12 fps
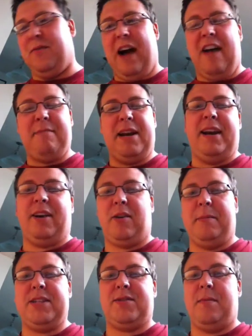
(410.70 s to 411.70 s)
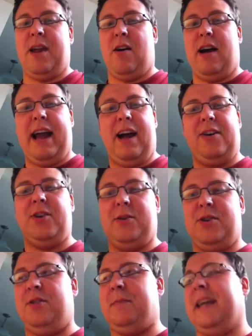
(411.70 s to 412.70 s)
5-minute increments from there on out, and do a
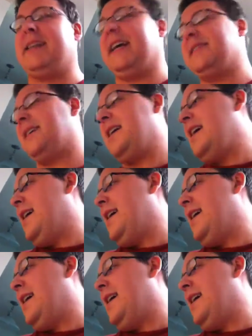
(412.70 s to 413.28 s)
toothpick test.